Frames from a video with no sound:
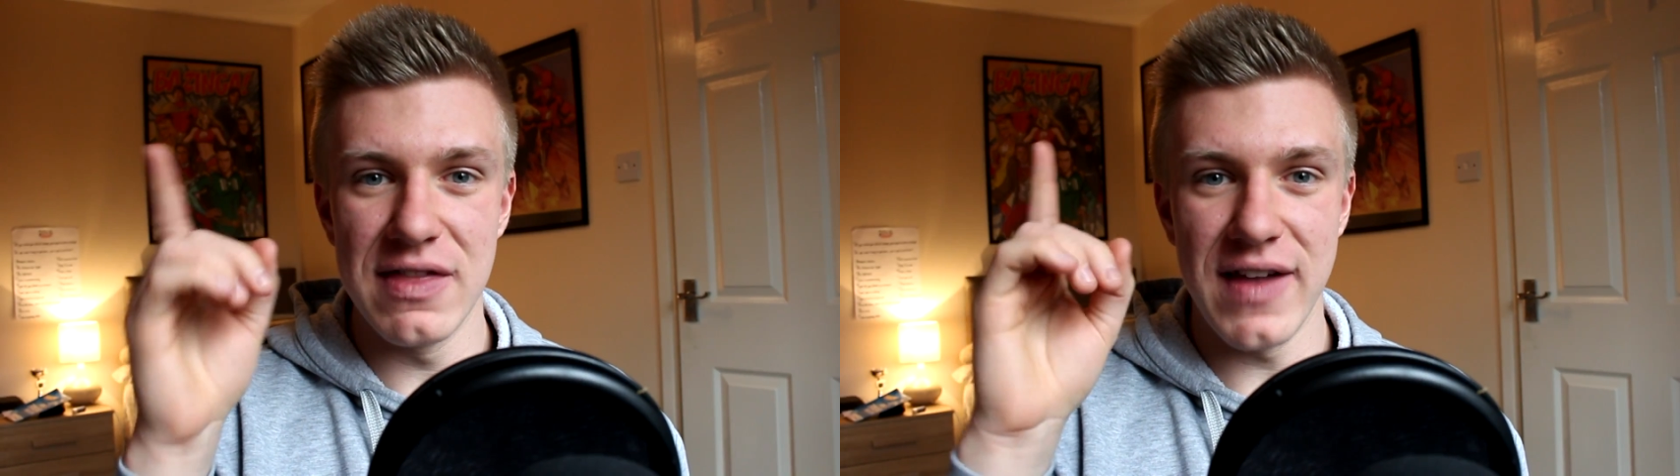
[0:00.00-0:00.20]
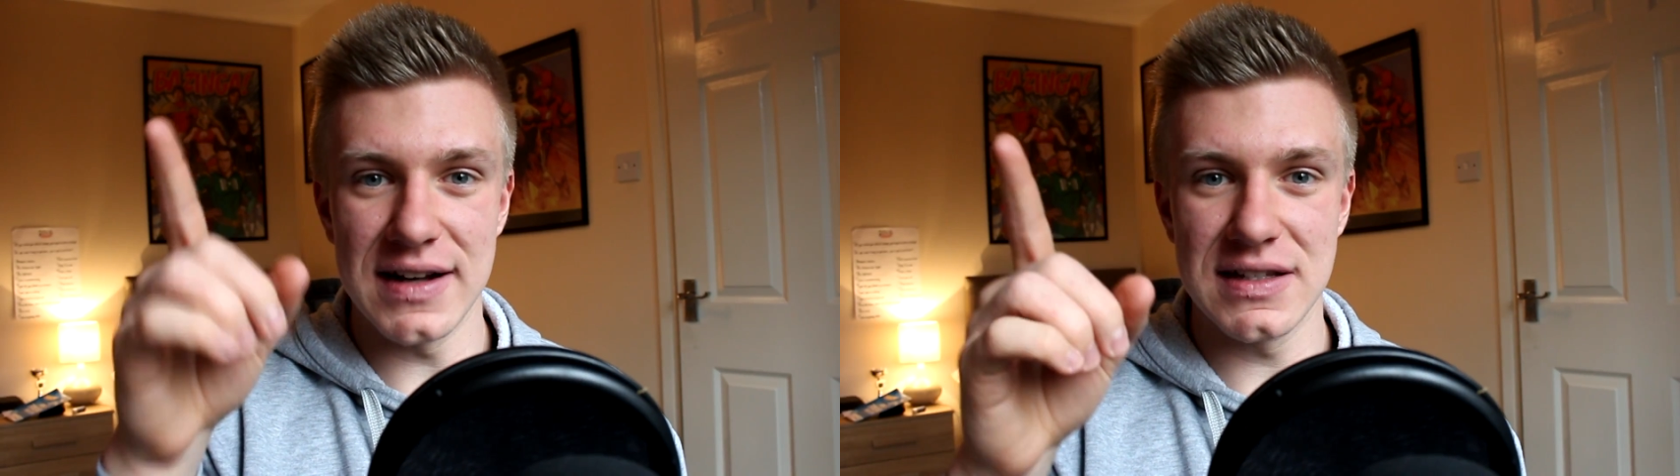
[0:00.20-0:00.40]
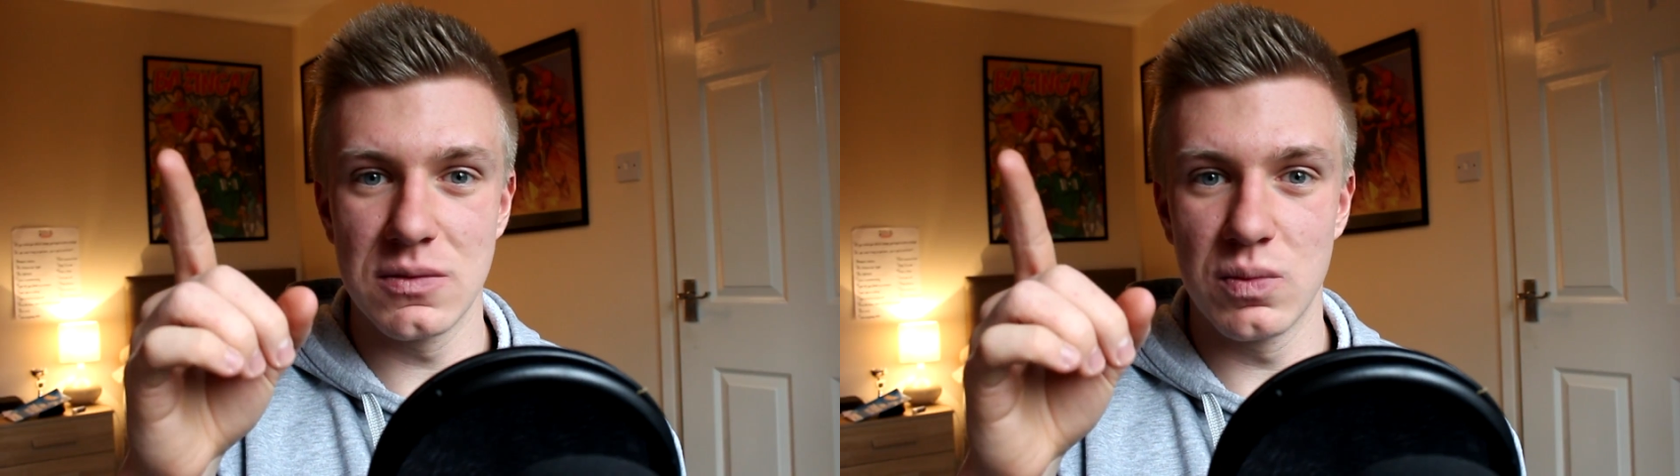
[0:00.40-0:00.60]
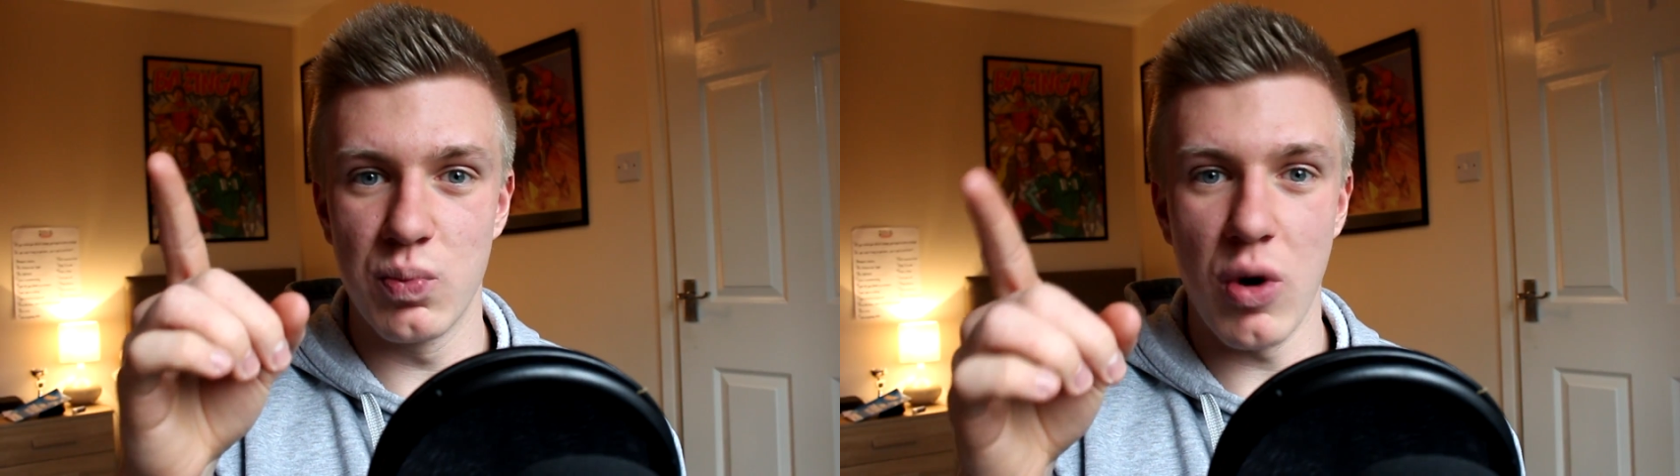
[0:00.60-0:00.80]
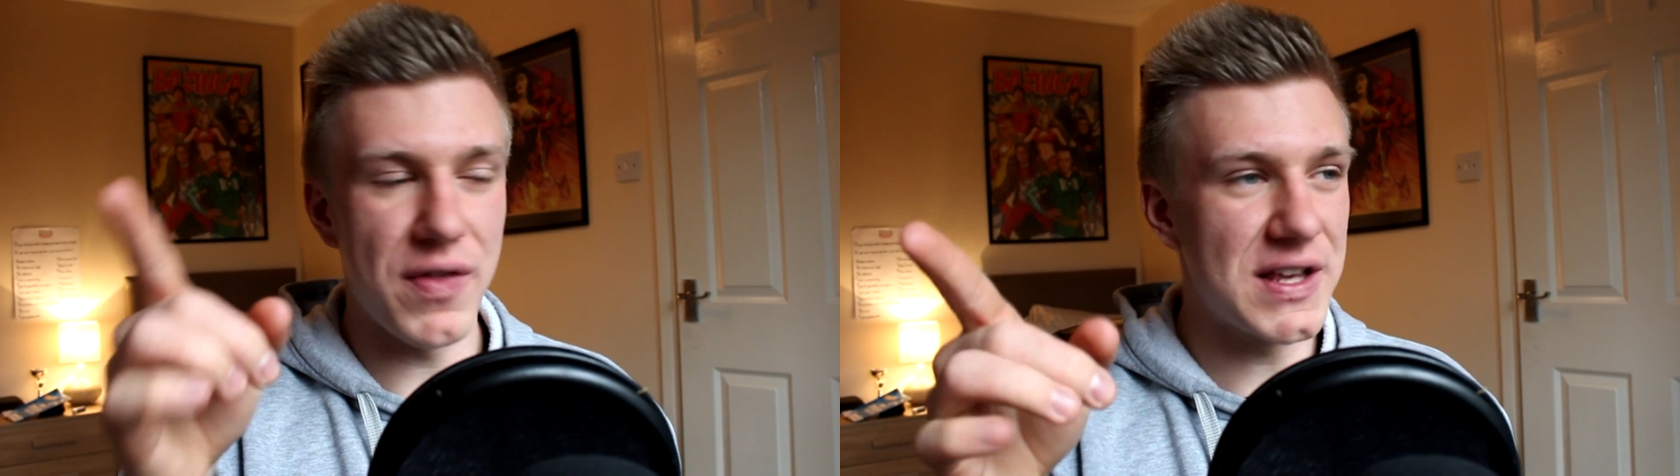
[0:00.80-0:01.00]
that's
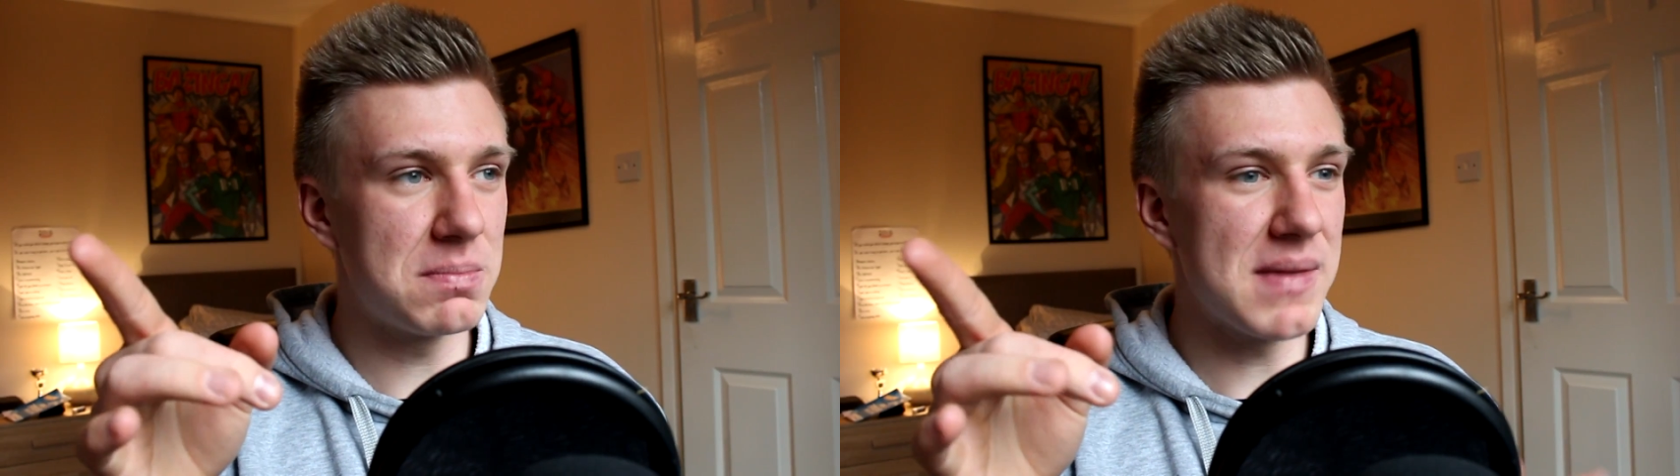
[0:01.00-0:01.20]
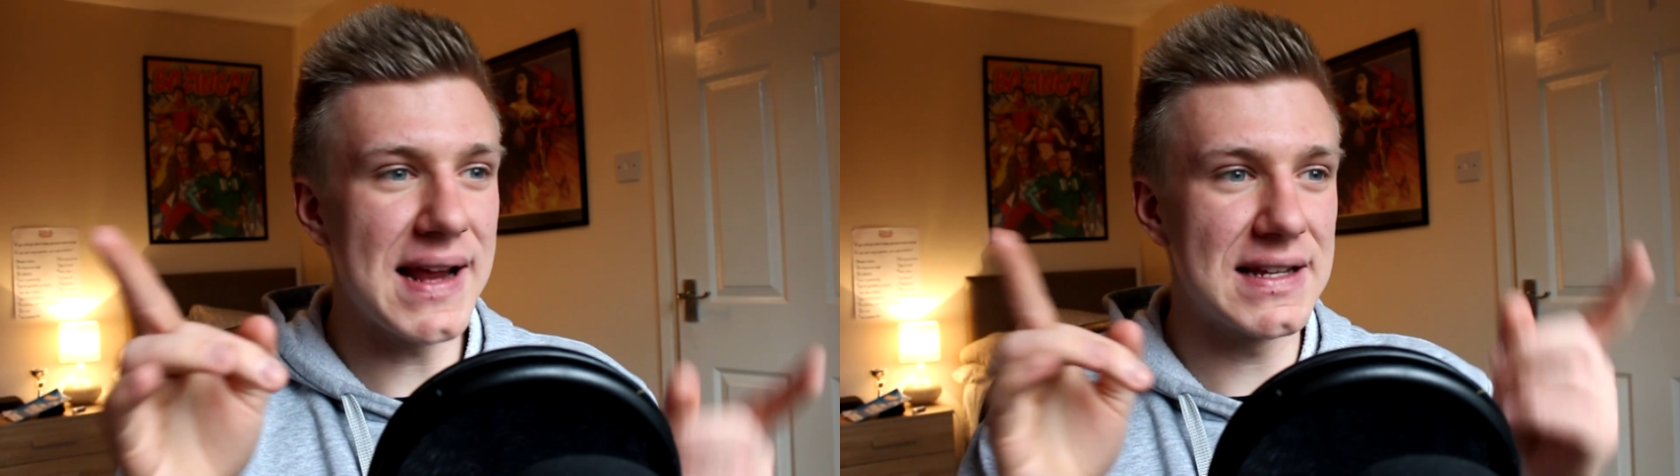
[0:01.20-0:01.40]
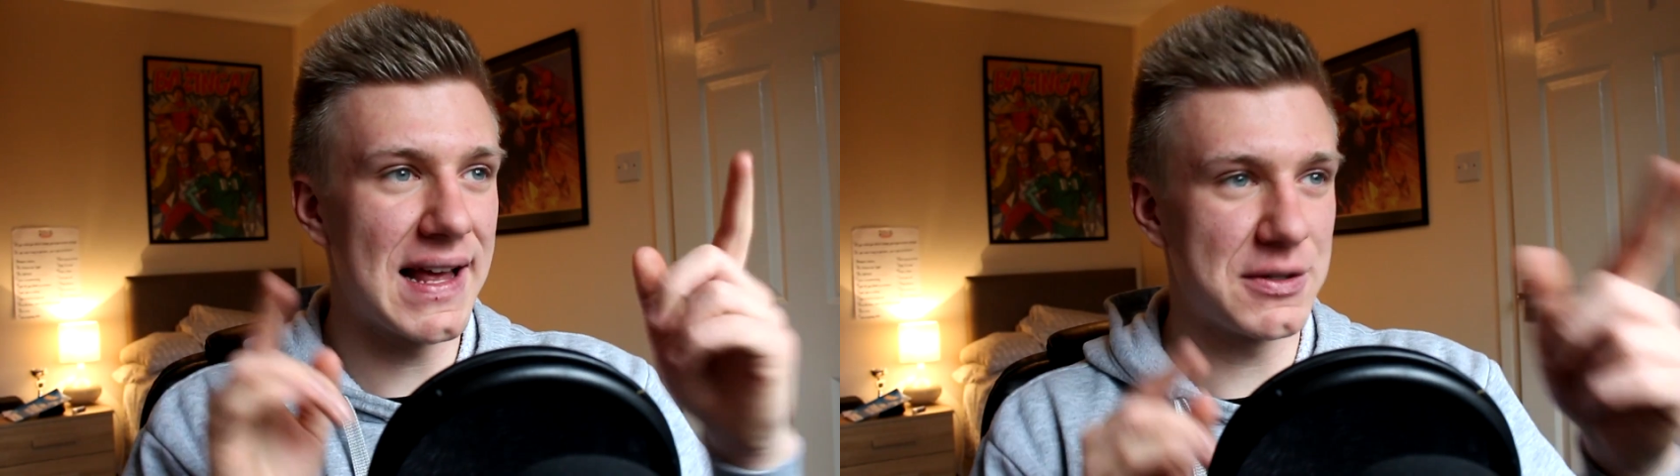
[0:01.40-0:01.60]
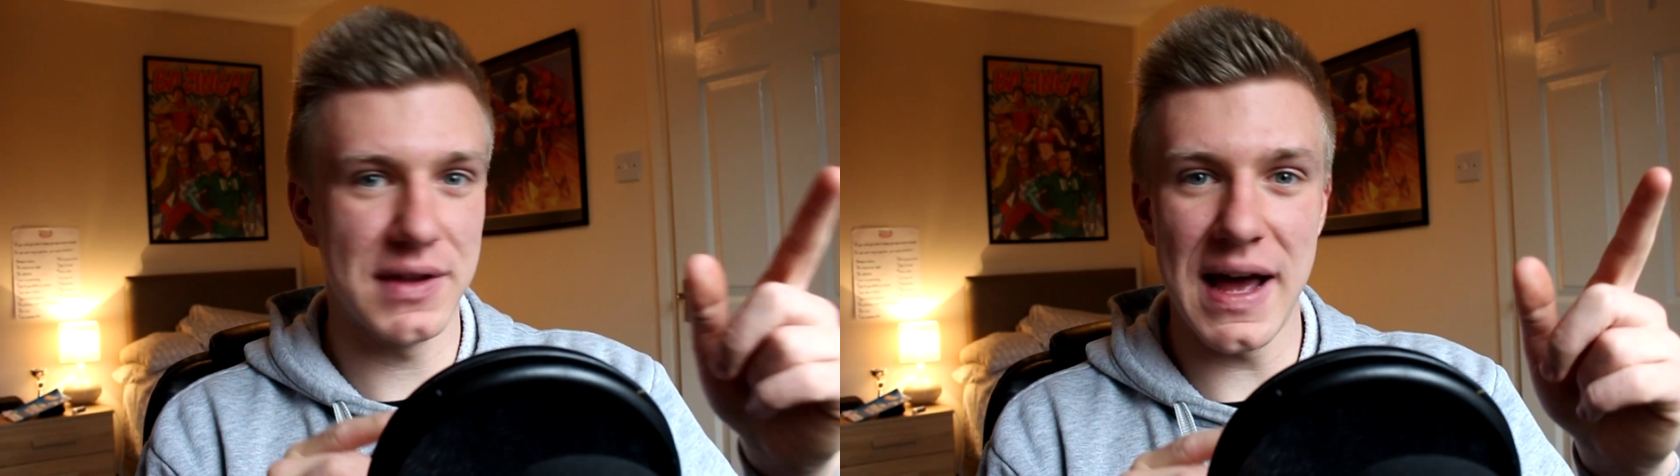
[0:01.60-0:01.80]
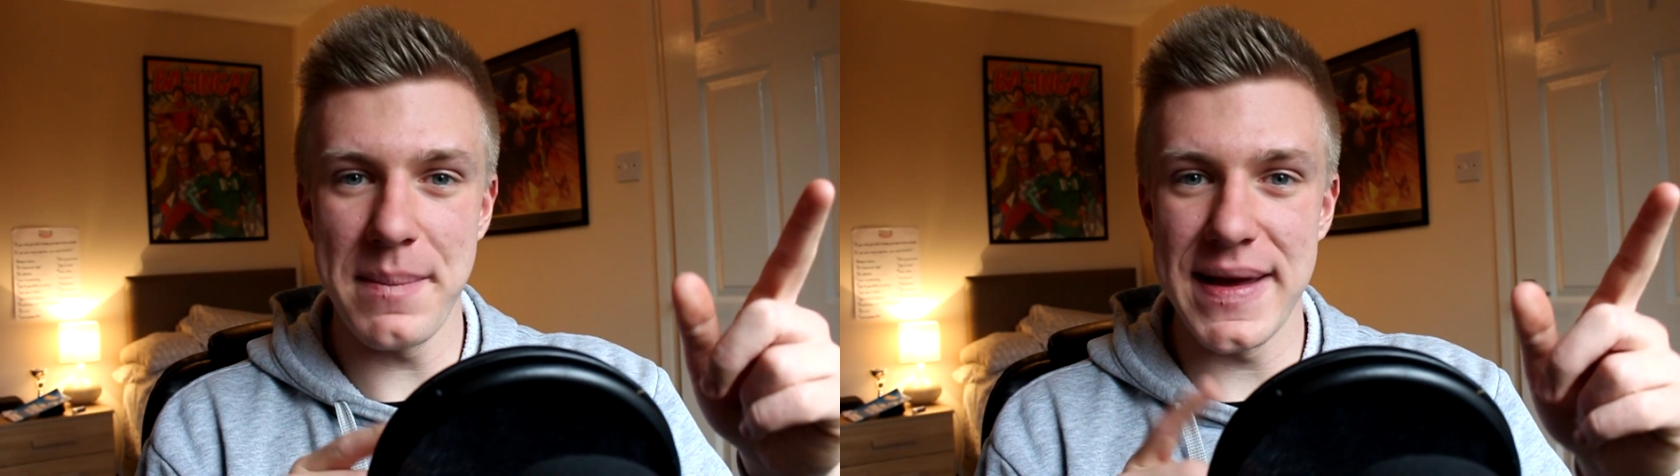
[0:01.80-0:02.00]
what this means and that's
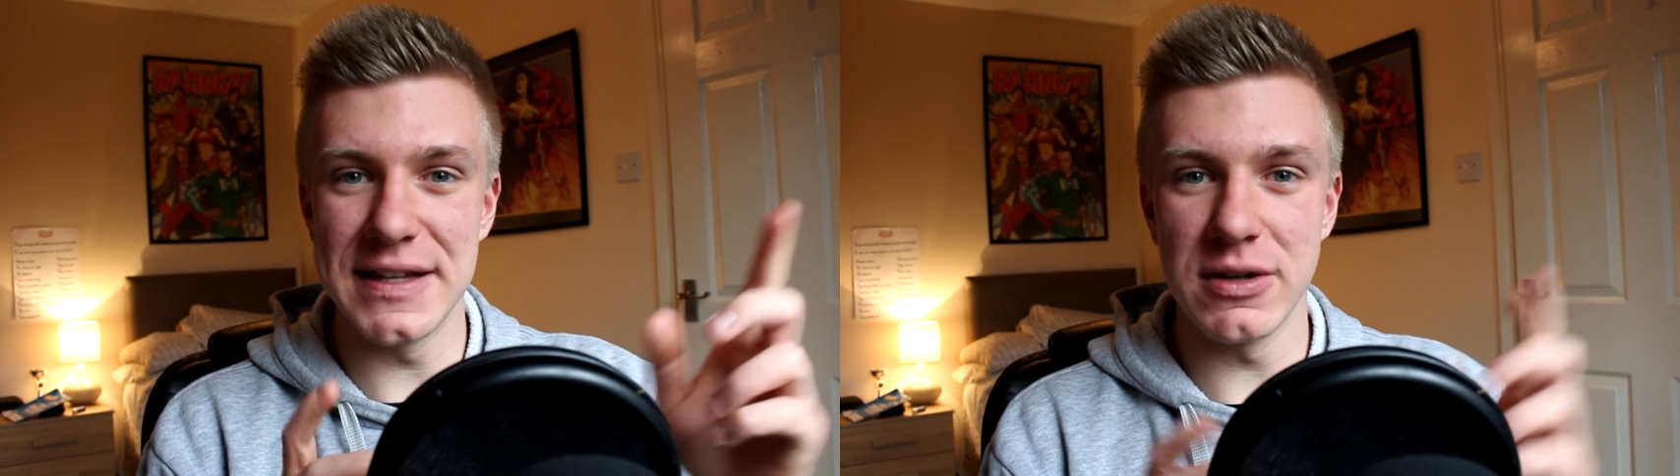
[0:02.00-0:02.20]
what that means.